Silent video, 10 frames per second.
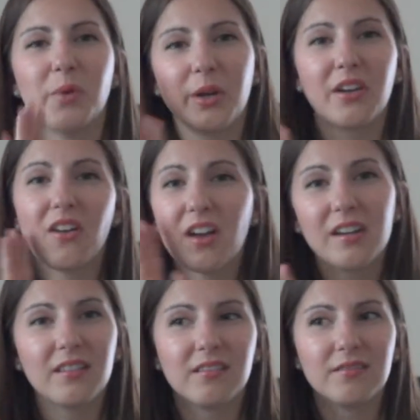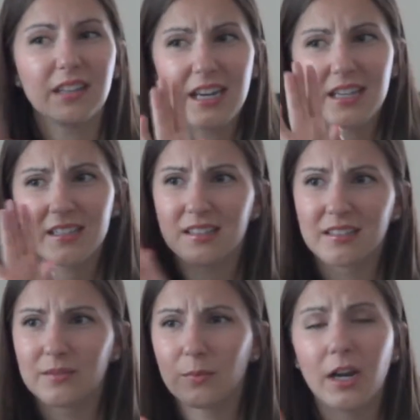putting
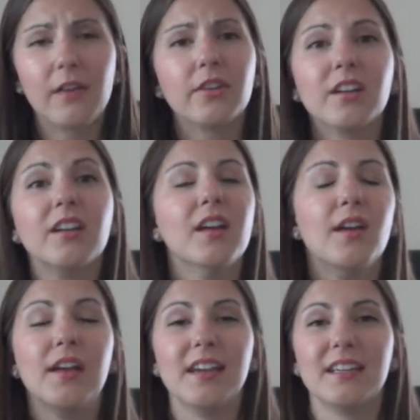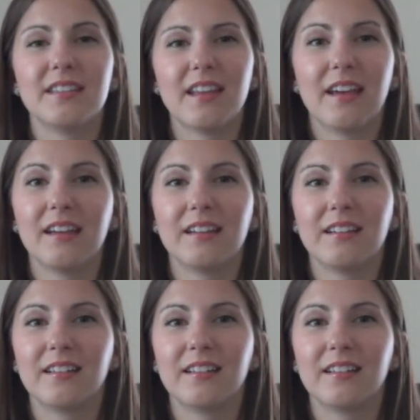on-ness, whatever, is that